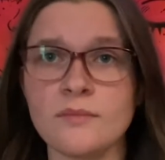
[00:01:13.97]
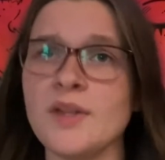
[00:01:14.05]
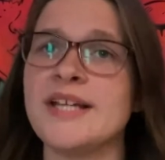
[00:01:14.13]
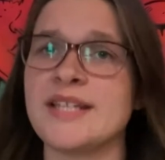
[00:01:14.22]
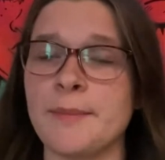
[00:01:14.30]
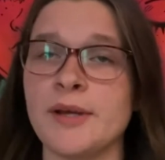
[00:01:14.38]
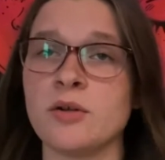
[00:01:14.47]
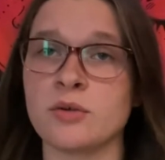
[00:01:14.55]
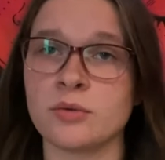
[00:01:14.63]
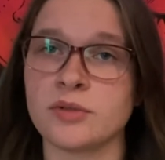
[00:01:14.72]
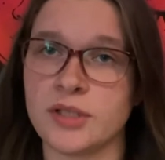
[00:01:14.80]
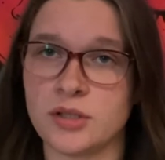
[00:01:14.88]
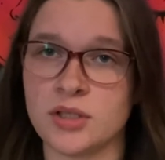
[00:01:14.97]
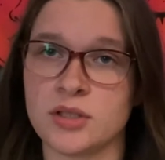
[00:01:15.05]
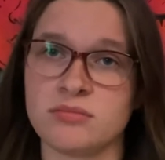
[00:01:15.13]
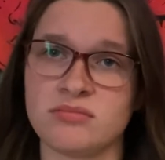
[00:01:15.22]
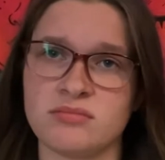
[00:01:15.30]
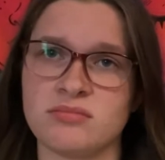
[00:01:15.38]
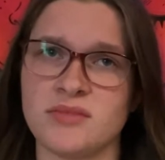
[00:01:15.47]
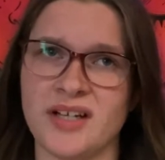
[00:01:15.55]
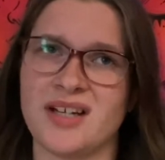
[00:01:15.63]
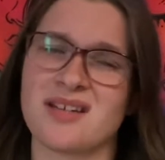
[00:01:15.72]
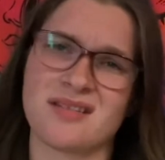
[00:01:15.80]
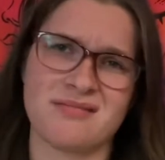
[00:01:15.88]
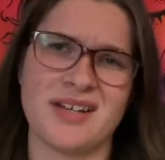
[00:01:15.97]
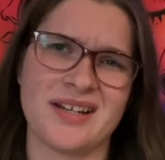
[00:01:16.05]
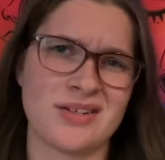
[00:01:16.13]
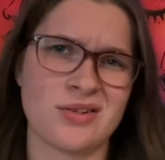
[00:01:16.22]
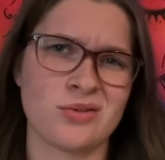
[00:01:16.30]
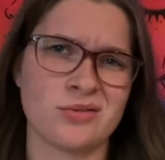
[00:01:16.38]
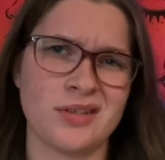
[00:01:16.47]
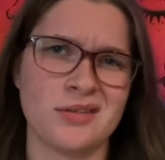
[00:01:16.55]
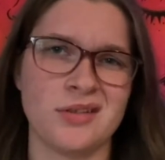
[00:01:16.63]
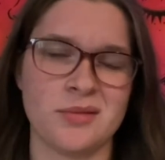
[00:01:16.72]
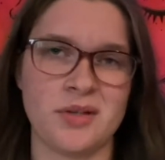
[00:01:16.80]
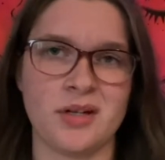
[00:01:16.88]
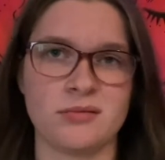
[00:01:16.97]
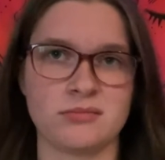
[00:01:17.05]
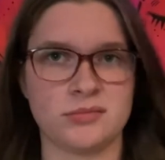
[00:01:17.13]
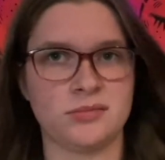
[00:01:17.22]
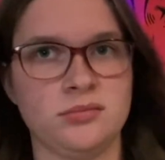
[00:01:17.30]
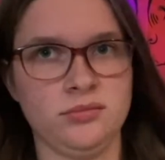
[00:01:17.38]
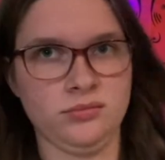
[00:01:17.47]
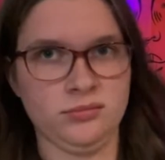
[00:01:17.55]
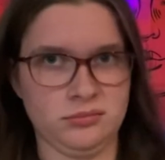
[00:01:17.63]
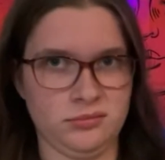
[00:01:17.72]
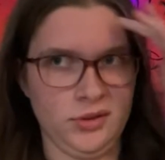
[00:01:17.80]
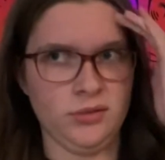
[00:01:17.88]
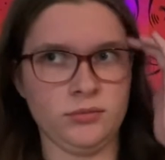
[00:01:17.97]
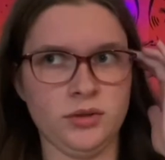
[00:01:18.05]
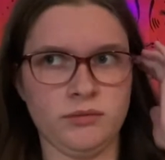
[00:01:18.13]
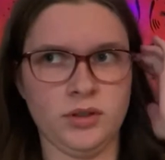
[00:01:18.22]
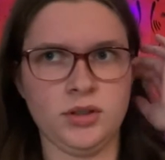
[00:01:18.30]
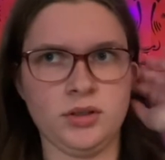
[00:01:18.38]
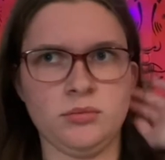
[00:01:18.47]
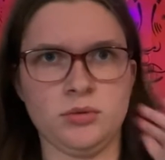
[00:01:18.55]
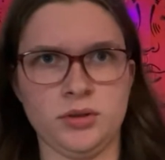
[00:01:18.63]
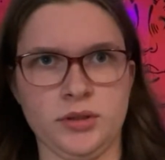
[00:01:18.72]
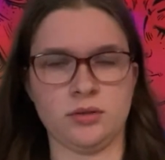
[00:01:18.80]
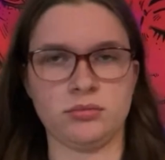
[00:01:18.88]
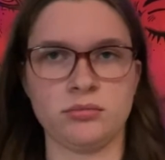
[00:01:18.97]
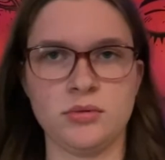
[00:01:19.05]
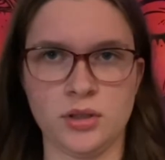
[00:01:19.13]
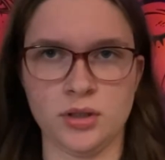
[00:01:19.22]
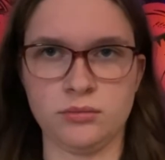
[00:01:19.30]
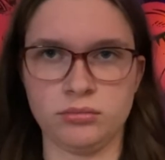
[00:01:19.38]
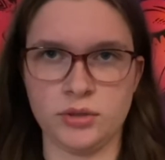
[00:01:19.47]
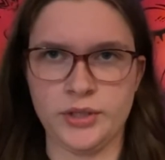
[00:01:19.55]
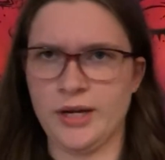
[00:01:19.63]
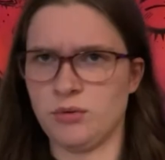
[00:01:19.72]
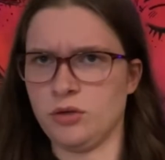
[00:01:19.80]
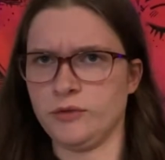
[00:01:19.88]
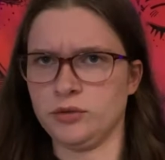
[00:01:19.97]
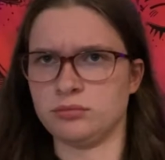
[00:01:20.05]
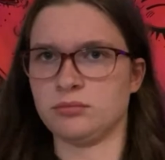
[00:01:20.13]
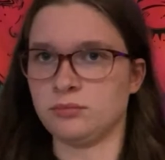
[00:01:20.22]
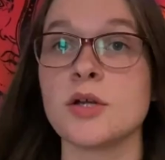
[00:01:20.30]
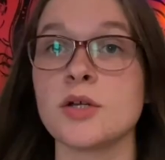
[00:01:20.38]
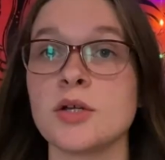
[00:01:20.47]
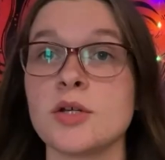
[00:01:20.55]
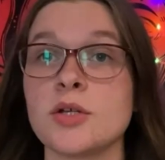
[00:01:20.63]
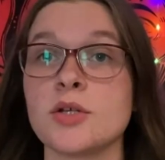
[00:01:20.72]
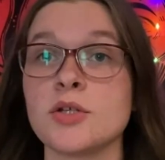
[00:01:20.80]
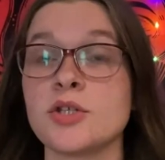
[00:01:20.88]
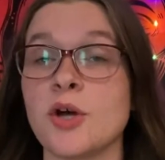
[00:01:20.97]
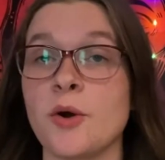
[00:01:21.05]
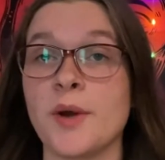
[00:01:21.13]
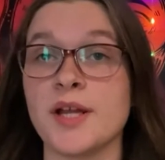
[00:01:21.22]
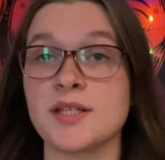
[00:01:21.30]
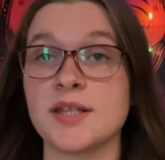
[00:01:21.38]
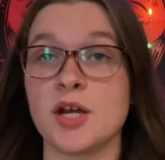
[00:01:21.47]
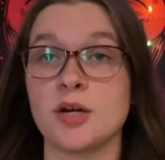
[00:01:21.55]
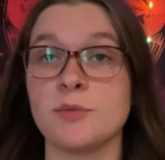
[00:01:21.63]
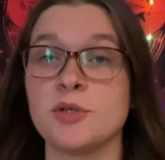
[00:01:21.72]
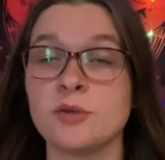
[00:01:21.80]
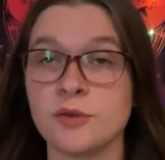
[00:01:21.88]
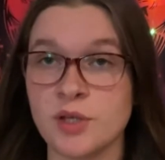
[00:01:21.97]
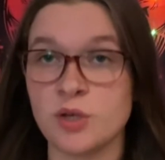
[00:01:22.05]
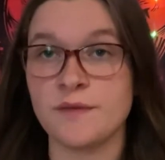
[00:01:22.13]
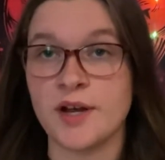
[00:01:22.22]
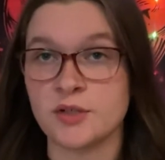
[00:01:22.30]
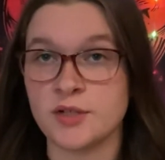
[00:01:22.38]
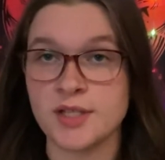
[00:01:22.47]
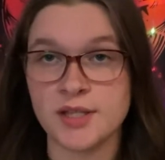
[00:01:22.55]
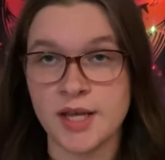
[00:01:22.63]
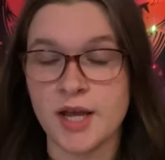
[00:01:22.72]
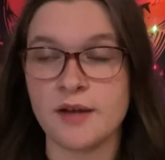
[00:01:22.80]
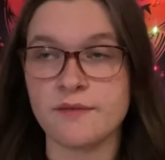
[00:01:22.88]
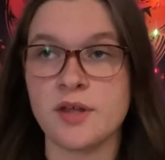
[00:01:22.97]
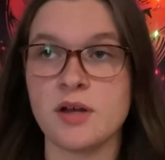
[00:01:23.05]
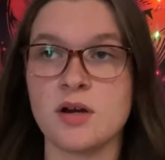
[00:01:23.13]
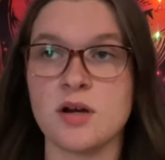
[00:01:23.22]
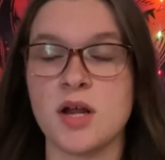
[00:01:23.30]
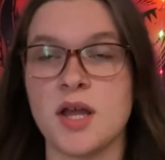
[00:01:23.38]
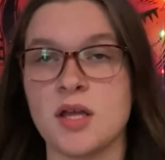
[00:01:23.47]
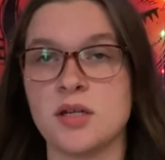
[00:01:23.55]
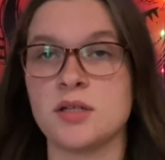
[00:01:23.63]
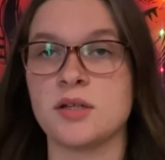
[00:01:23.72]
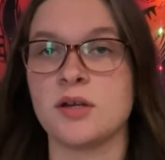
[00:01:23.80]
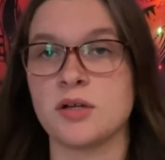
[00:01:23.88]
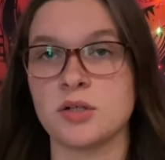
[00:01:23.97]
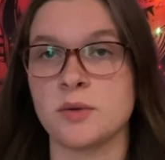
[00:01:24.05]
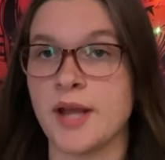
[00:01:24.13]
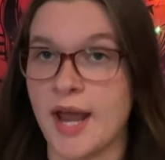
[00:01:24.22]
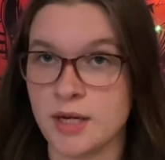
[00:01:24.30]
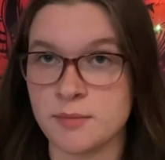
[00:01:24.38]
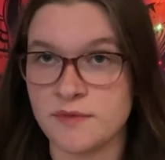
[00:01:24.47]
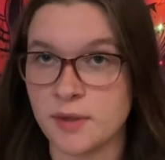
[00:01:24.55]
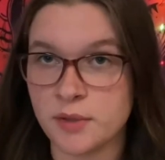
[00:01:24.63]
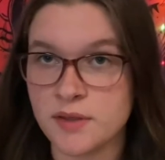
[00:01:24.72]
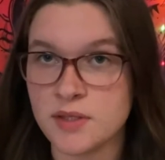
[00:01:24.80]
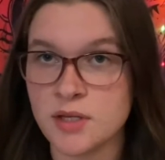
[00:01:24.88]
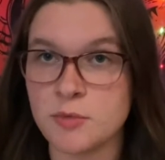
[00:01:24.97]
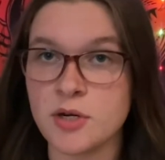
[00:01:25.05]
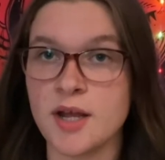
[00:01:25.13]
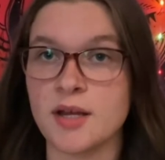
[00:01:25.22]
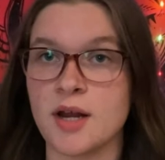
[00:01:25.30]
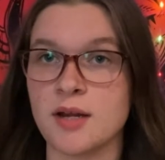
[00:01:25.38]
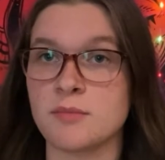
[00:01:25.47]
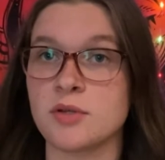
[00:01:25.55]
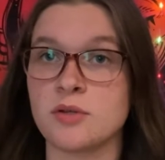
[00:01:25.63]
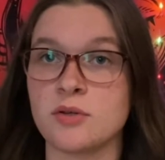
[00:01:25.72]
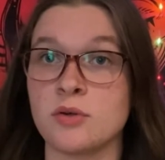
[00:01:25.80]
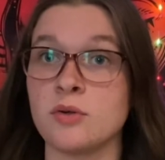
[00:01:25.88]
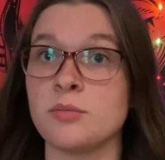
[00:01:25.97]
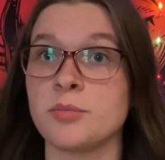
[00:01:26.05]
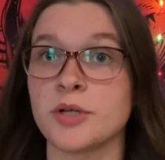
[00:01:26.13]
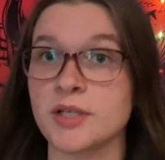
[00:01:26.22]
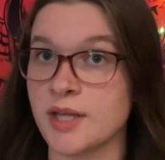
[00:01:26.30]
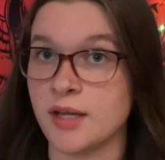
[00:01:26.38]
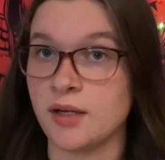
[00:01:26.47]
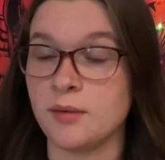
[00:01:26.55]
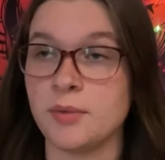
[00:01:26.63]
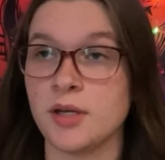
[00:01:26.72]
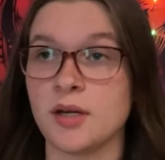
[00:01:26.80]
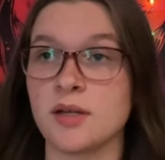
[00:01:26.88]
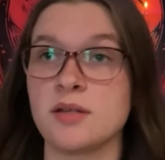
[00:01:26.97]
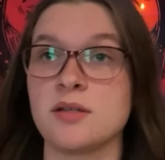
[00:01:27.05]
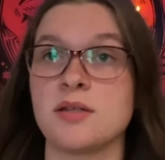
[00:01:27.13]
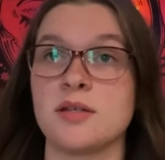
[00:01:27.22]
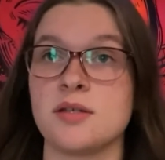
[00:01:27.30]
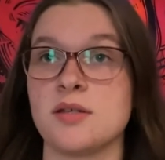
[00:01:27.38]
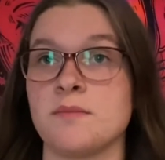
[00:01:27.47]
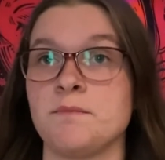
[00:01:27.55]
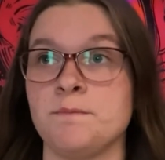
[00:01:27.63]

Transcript: it's at my local theater. I guess local theater. I mean, I don't live there, but like it's like the town over. So it's their musical theater factory that they have there, and they're doing Addams Family this summer, and I am super excited because